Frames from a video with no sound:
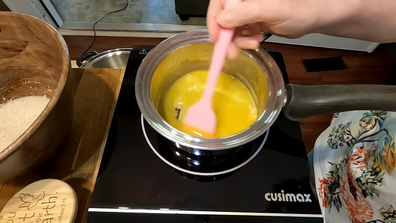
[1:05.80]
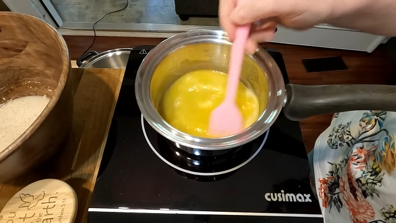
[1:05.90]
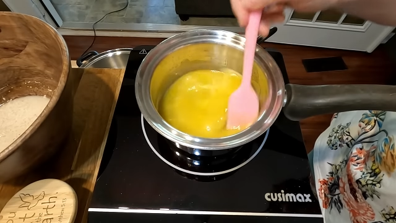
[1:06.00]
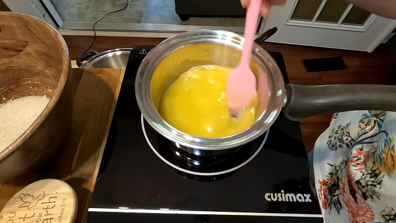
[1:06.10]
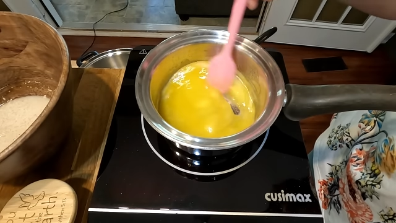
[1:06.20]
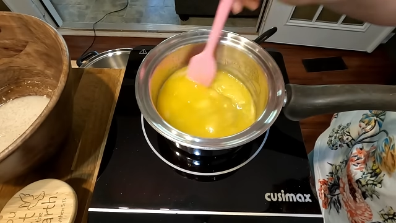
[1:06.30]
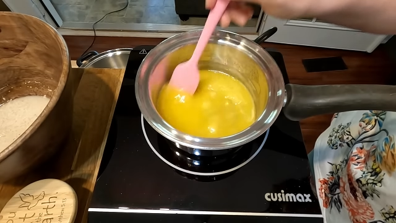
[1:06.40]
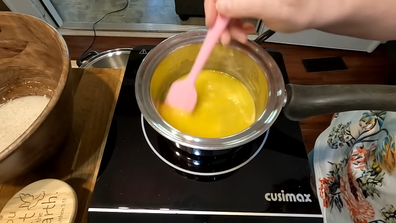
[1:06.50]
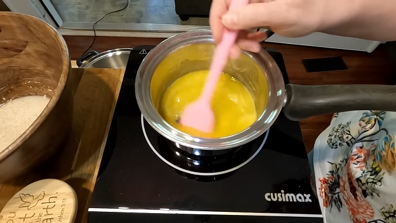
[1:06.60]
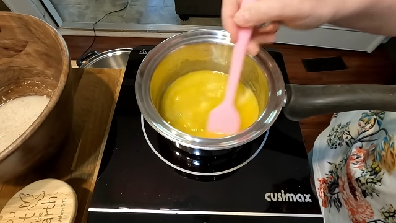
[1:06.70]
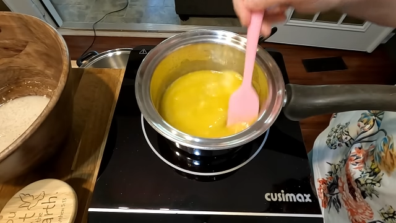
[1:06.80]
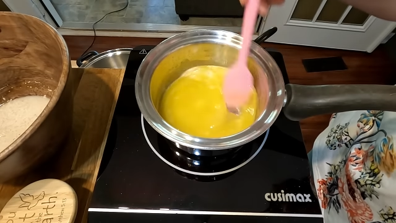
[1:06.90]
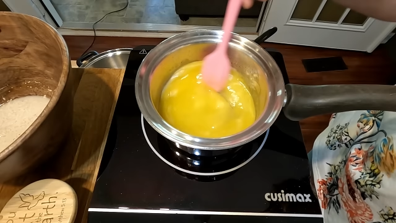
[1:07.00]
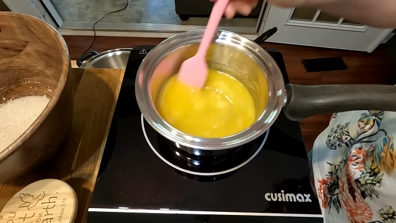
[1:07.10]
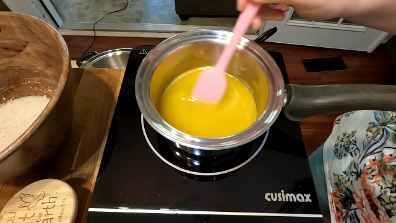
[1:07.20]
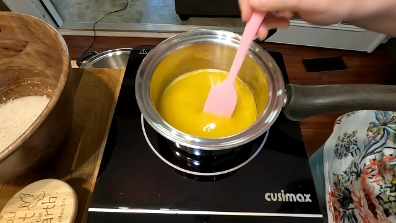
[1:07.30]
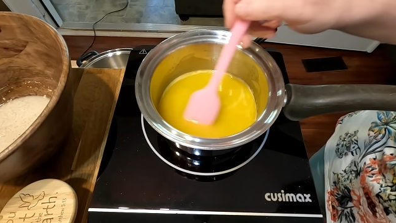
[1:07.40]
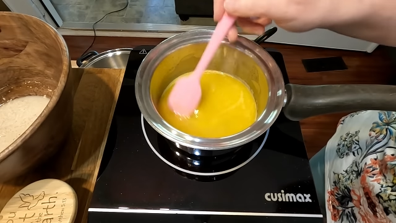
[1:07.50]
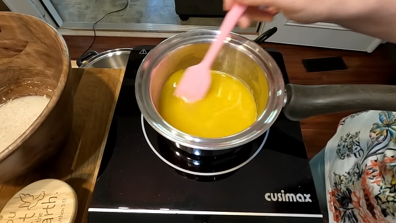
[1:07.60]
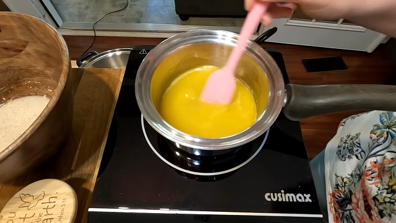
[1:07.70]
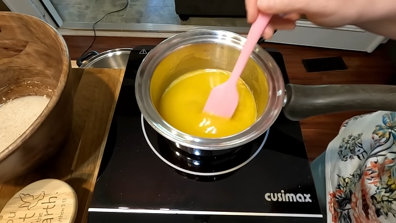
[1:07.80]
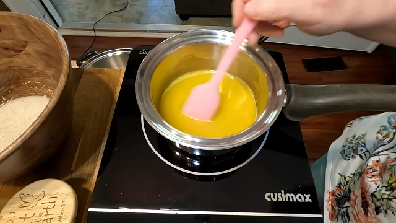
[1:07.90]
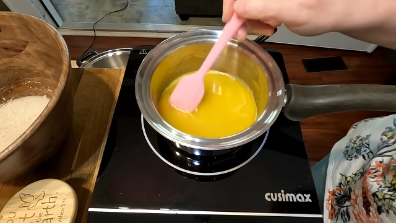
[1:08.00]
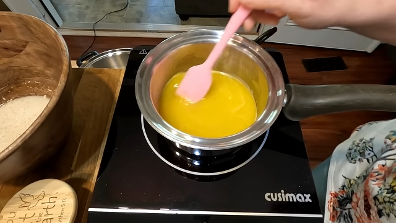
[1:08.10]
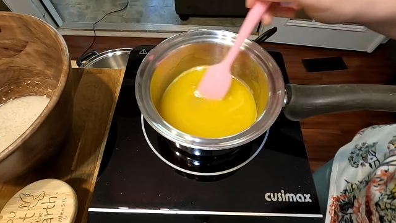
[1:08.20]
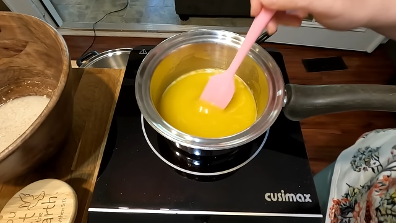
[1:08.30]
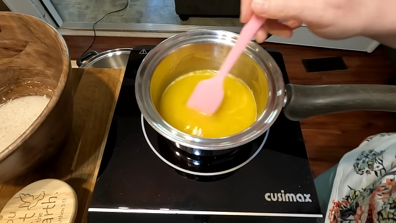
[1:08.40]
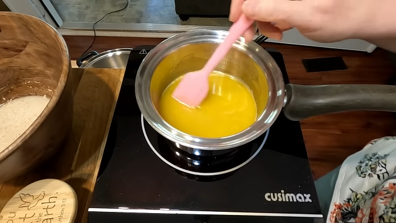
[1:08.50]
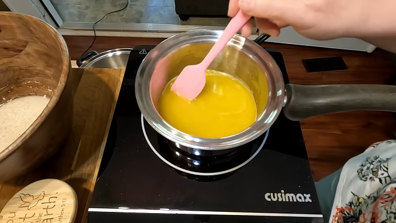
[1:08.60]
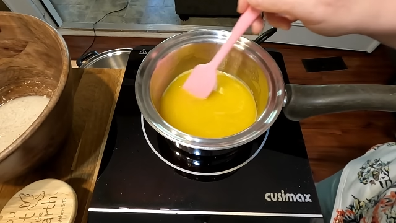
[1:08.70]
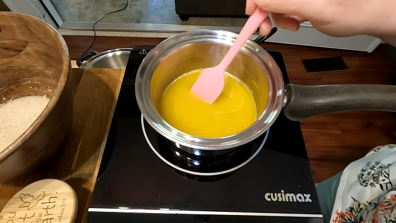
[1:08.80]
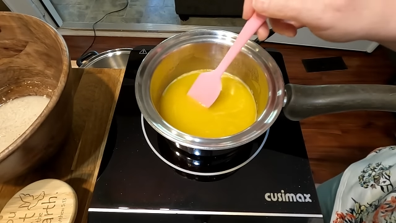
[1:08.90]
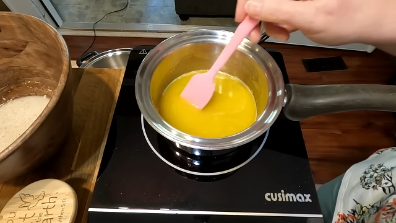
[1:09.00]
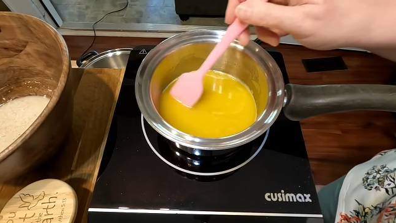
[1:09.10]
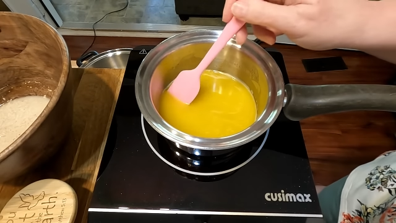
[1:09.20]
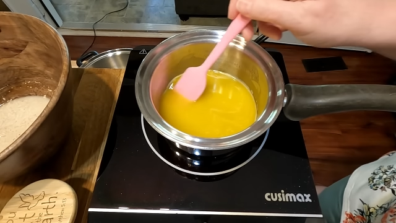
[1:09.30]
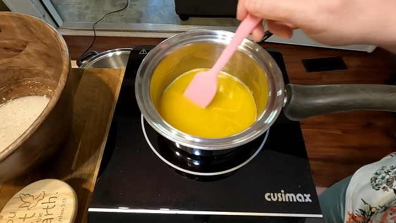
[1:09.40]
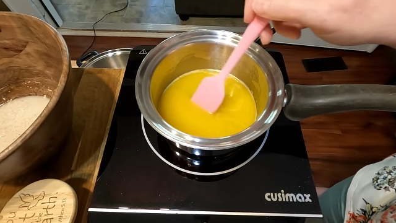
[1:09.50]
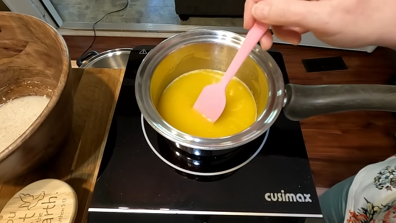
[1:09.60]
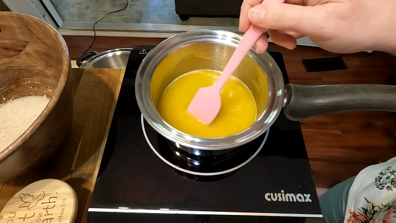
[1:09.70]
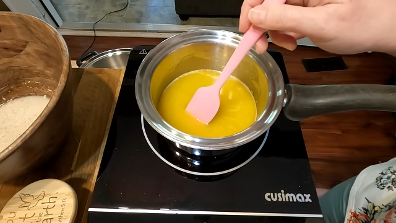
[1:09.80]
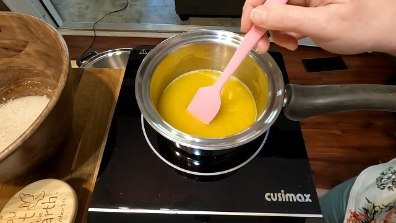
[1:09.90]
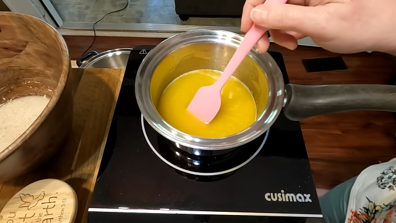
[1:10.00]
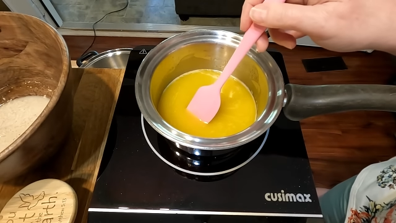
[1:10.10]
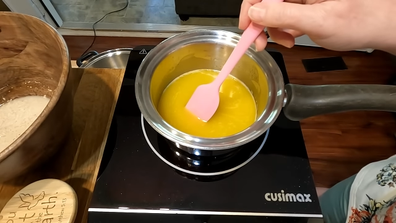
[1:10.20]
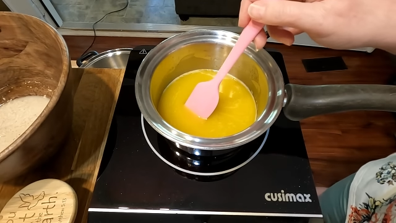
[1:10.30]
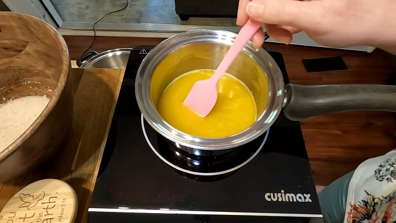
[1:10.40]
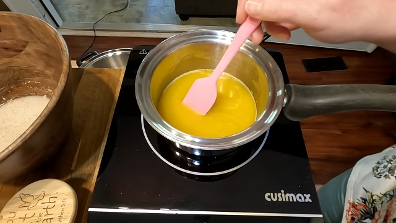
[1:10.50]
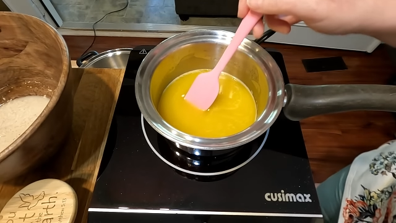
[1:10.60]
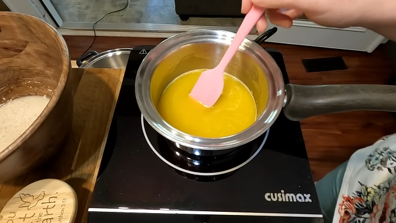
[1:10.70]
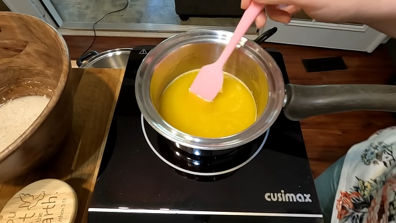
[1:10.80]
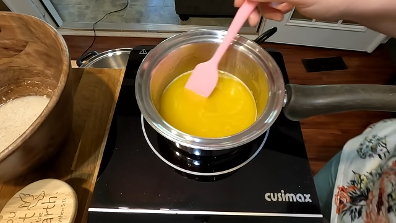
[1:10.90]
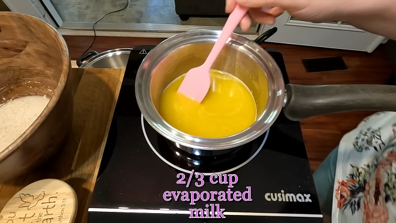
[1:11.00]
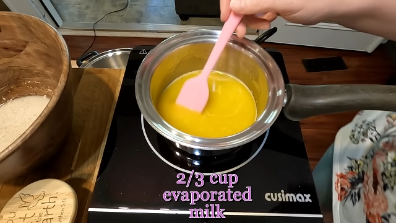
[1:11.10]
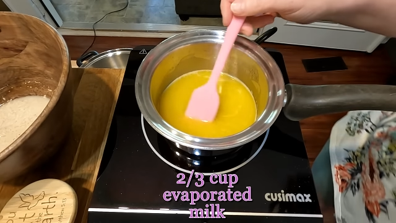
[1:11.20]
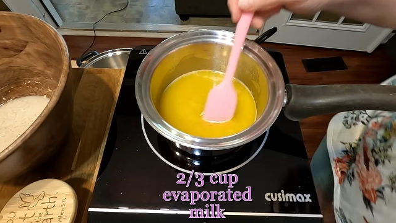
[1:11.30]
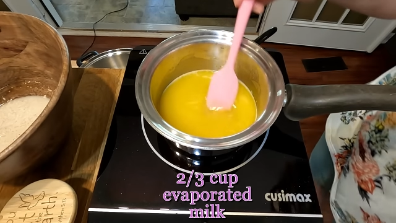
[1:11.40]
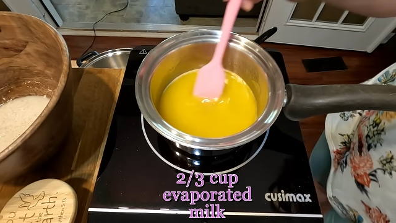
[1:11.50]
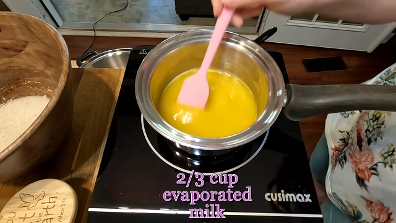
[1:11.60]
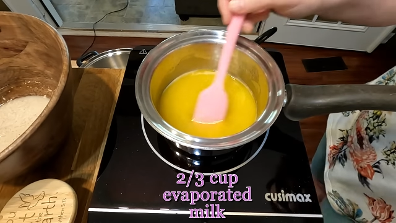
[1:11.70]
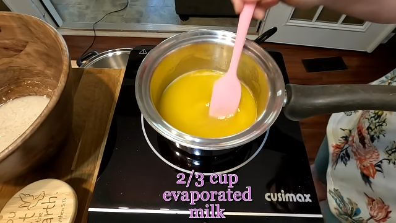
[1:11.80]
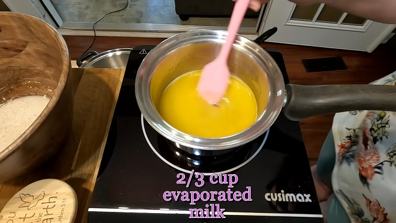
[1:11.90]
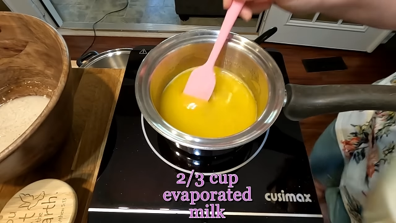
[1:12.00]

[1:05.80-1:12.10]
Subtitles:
No face is visible, so there are no lips to read.